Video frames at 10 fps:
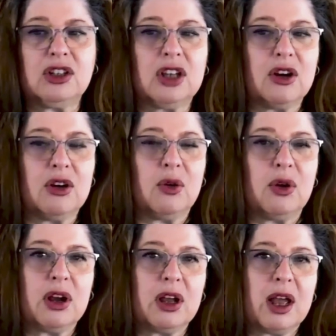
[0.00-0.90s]

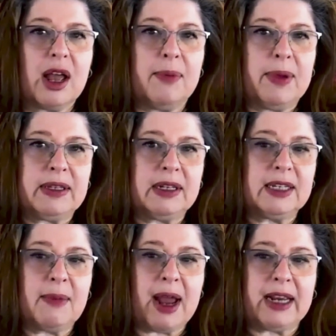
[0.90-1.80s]
So a
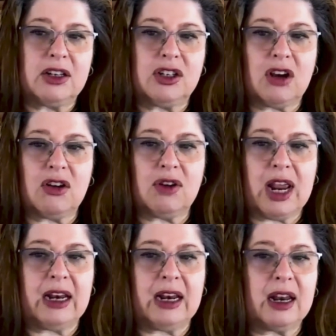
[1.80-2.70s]
business might
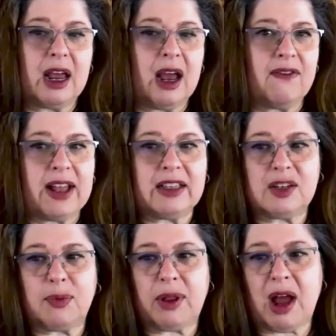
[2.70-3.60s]
donate event
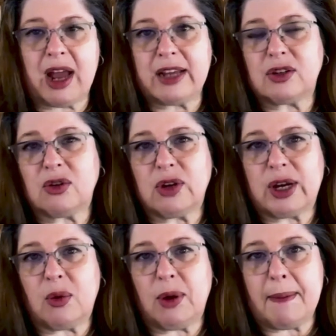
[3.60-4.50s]
supplies or
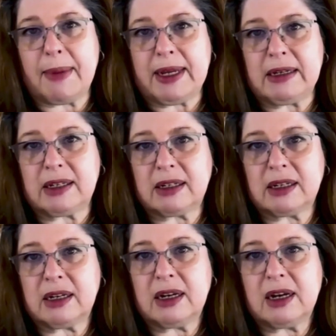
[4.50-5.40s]
equipment.
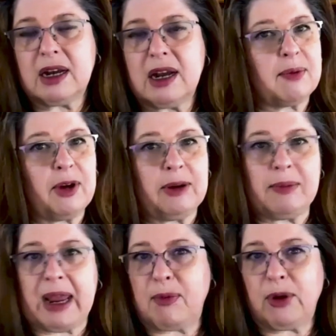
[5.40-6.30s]

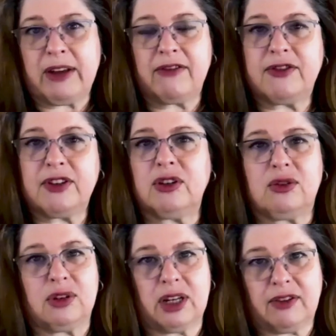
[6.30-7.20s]
Someone may bring
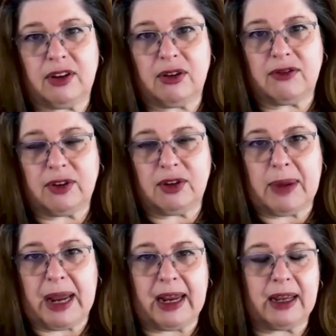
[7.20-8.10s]
food if you're a
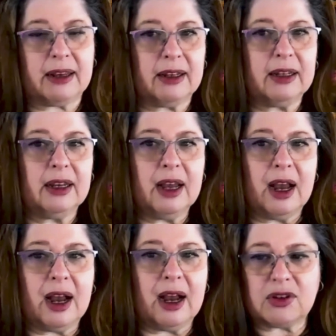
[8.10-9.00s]
food bank.
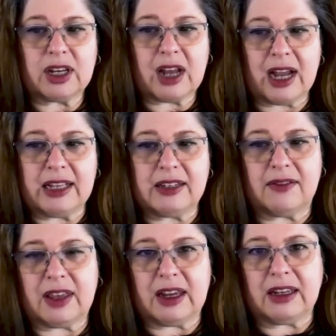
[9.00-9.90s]
Those are the kinds
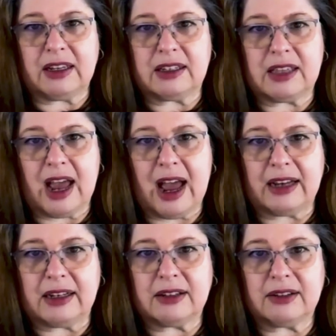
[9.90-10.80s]
of things
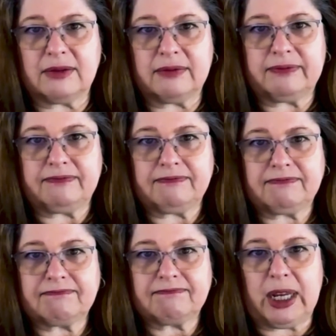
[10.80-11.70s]
that
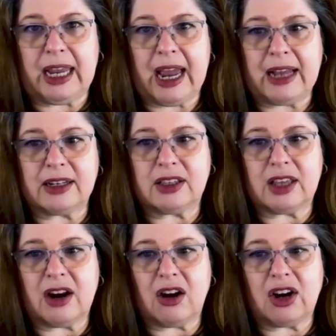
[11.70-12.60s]
we get
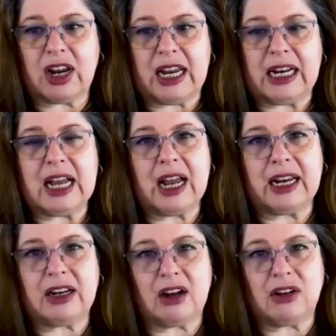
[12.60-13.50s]
that are
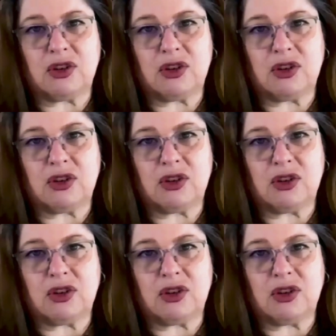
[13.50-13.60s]
in-kind